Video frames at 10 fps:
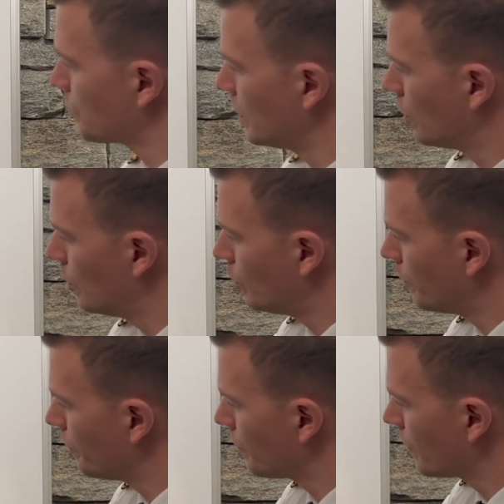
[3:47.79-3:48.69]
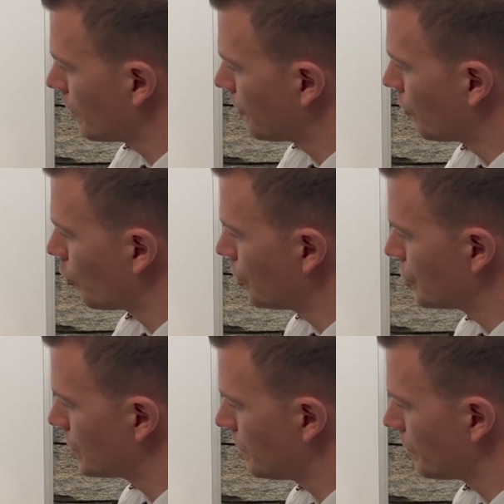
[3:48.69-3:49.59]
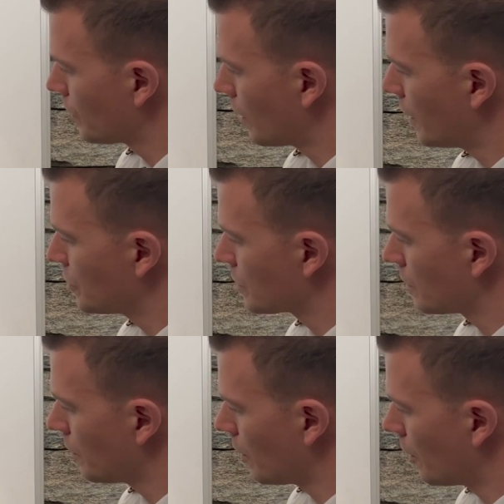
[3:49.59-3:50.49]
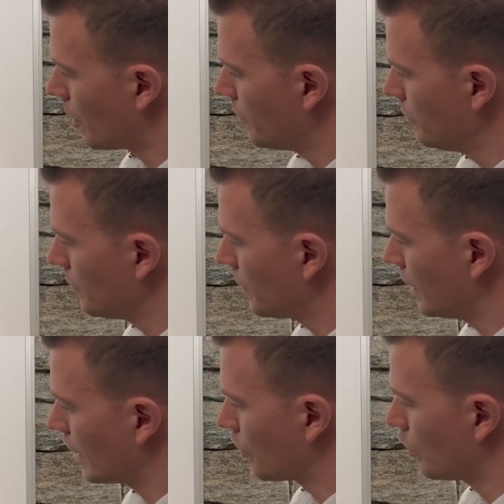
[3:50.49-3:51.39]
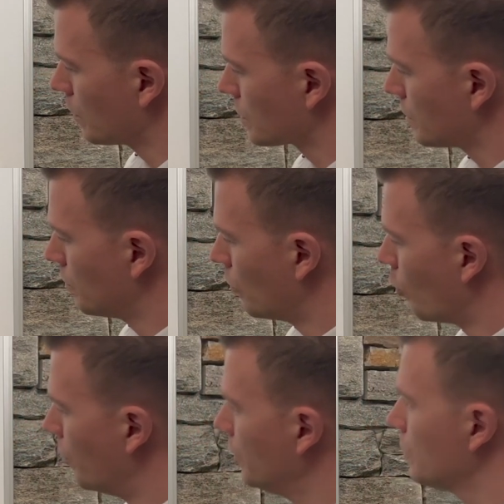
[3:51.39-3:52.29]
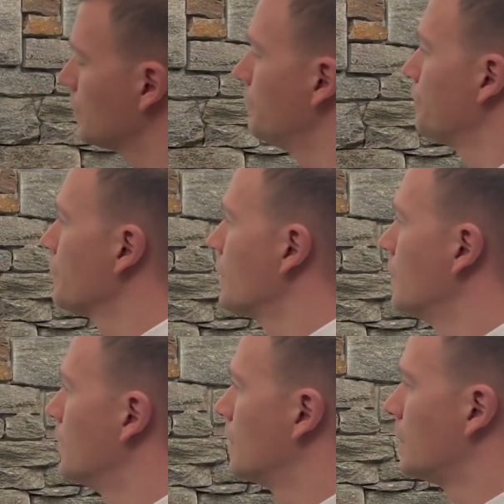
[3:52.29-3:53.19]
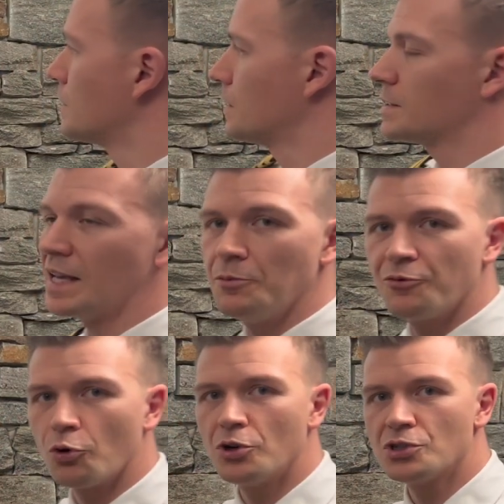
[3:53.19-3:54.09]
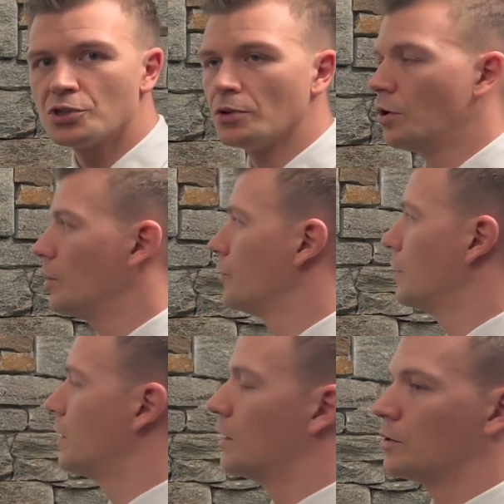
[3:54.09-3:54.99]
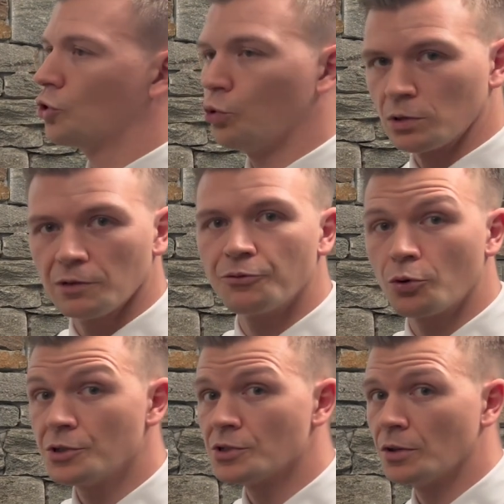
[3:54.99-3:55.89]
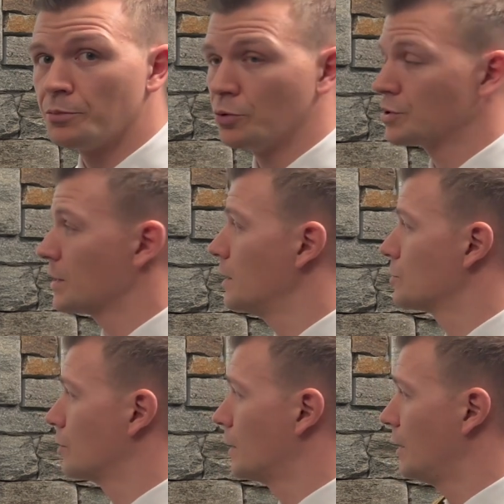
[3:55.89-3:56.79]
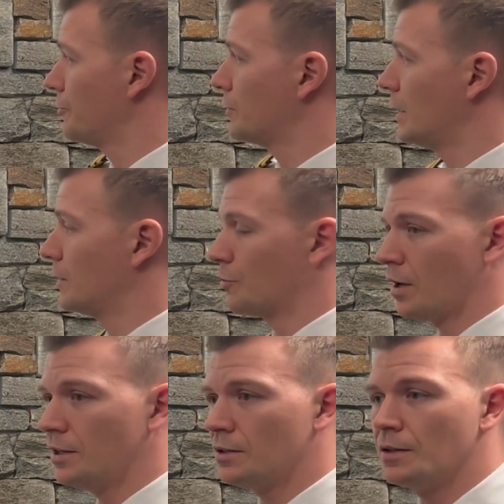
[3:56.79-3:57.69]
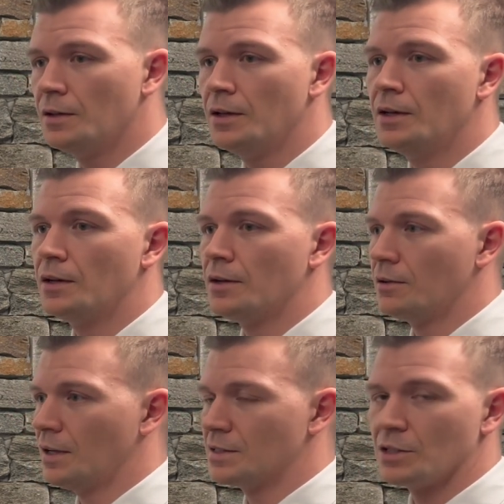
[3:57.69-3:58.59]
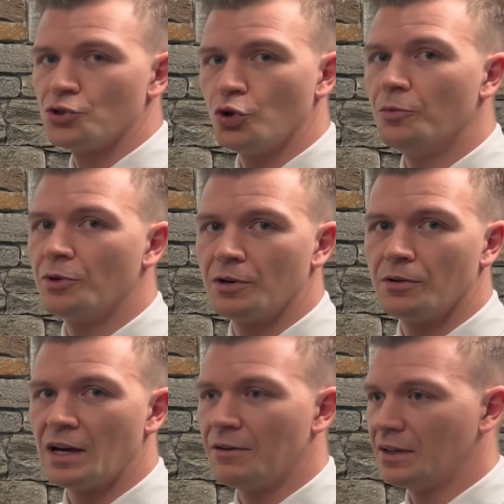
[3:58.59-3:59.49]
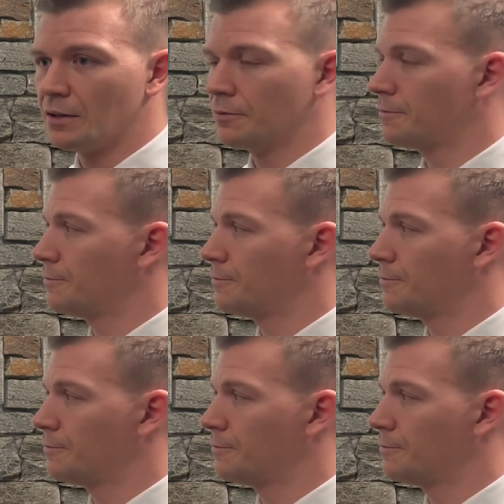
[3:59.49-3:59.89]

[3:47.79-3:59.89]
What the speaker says: we know, force times arm equals moment. It's the same force on total force on both sides, on the left and the right. Let's assume we're having